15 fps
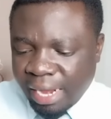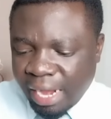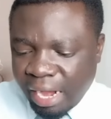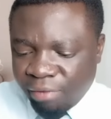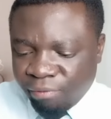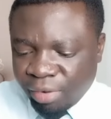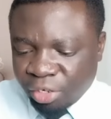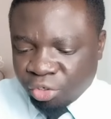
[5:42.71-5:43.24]
a
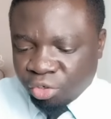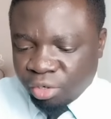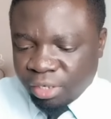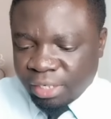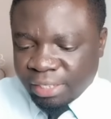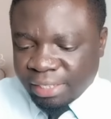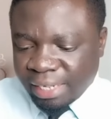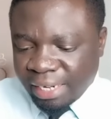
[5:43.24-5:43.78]
fashion
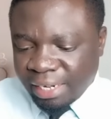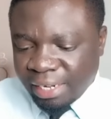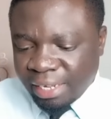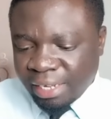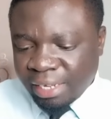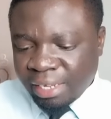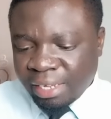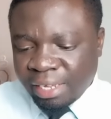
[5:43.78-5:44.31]

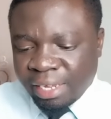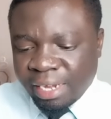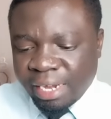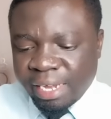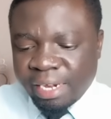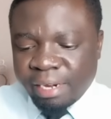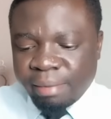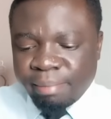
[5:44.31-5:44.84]
designer
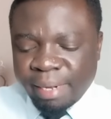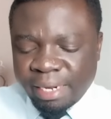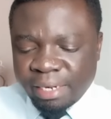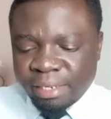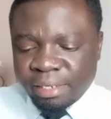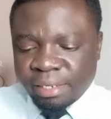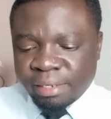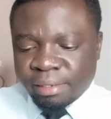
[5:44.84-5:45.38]
and a
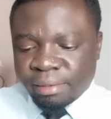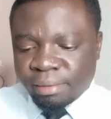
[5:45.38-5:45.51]
manager?